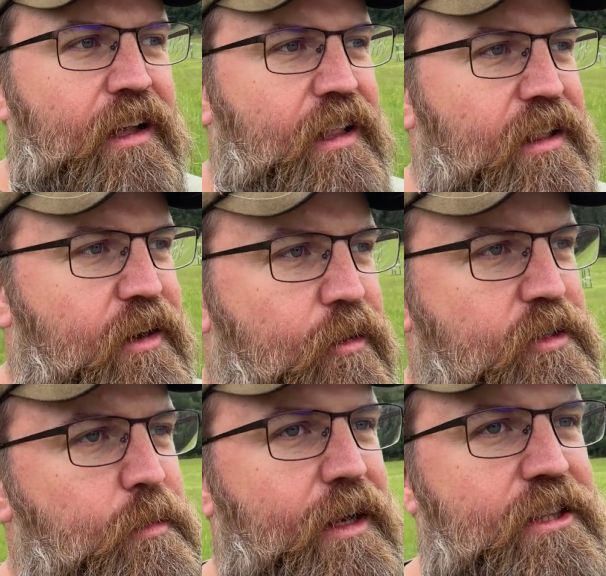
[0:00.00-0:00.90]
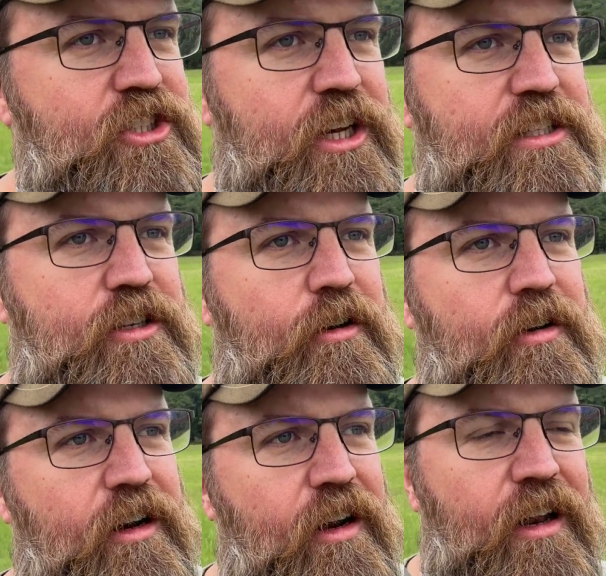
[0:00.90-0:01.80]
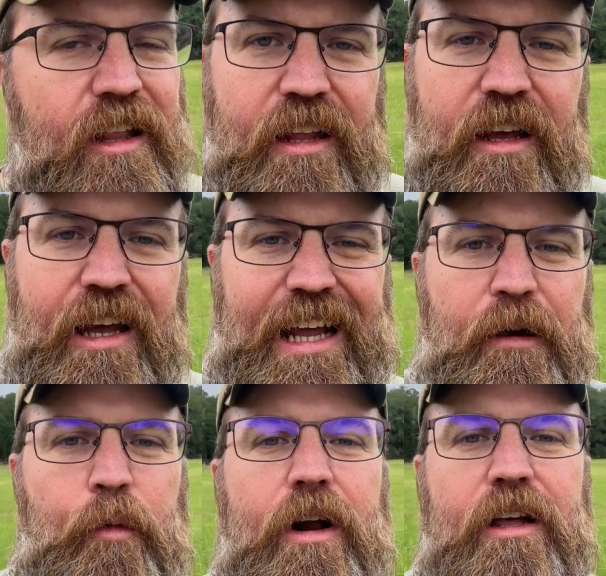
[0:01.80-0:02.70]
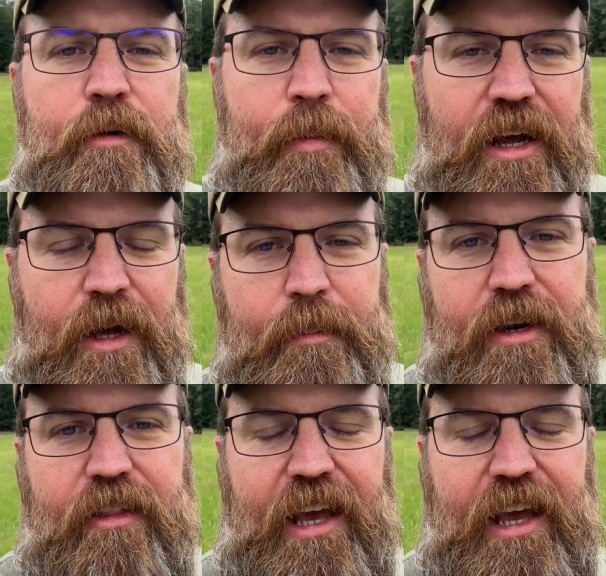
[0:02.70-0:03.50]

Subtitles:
then of course we got the chickens going on, and I got one other bed up near the